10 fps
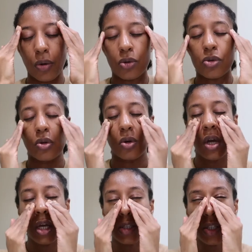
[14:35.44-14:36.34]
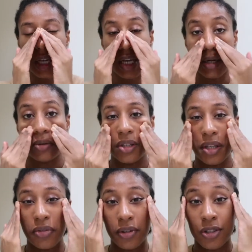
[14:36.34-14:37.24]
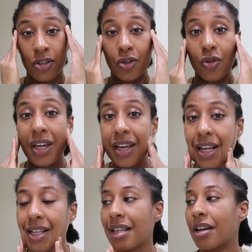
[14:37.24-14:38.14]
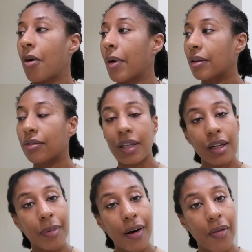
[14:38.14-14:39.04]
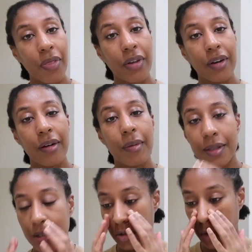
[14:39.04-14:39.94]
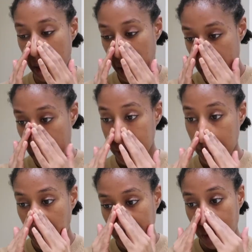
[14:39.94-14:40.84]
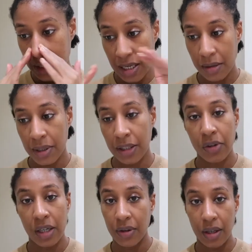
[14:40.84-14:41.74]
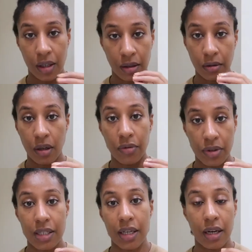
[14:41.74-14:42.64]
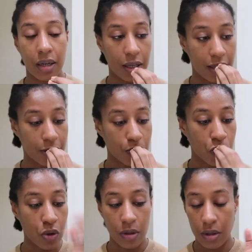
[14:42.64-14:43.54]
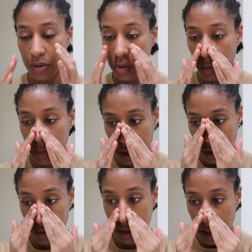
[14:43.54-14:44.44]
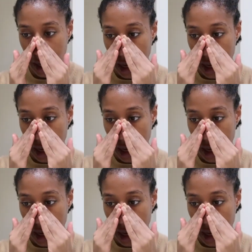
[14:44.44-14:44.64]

also checking out the different streets and how I feel about them, etc. Because I want to stay in Belgravia. I love this area. It's super cute.